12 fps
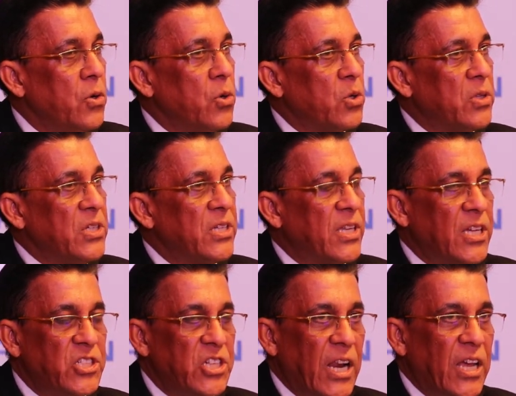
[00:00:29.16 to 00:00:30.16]
You know, these
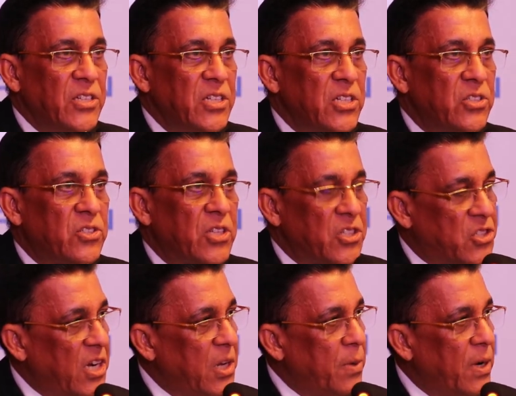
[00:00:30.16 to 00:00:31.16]
are the challenges,
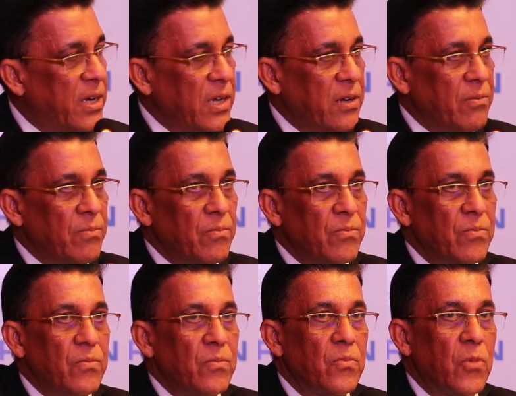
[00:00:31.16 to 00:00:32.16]
sustainability
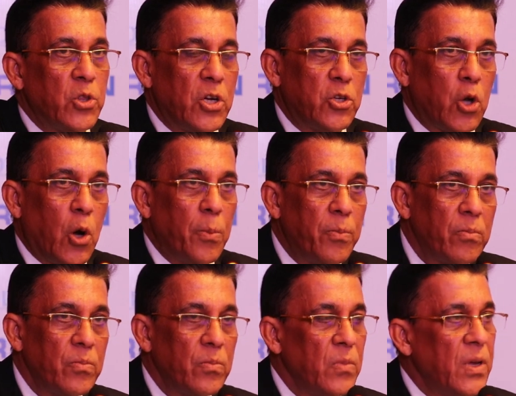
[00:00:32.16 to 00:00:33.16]
on the
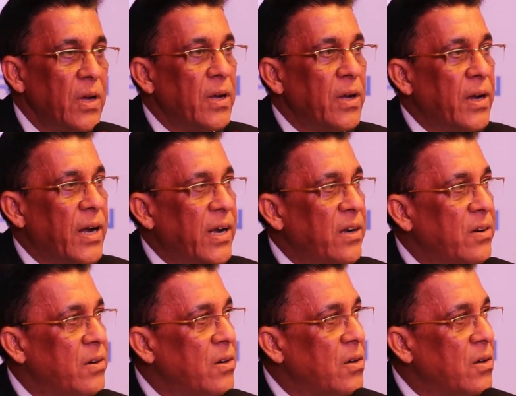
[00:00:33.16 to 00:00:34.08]
top, and